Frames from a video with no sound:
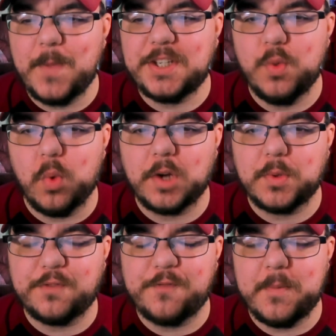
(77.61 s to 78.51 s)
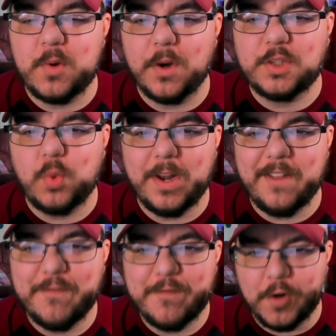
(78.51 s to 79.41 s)
he worked was February
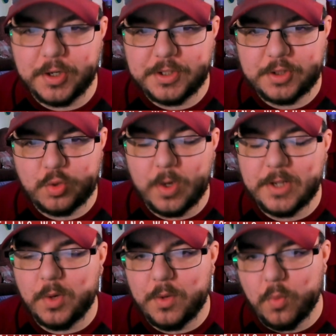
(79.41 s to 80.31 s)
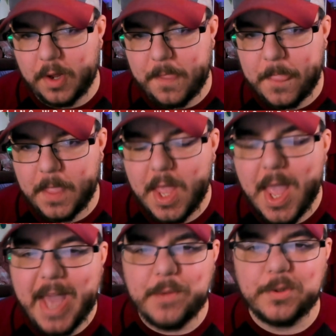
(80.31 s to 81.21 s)
21st, 2021, and
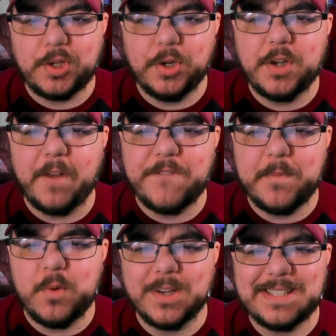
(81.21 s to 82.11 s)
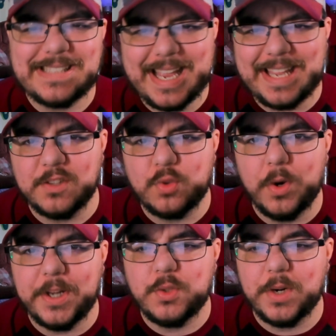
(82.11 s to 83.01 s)
he returned on February 2nd,
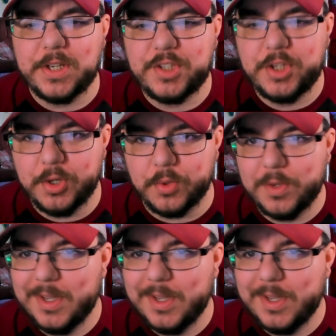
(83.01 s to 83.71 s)
2022.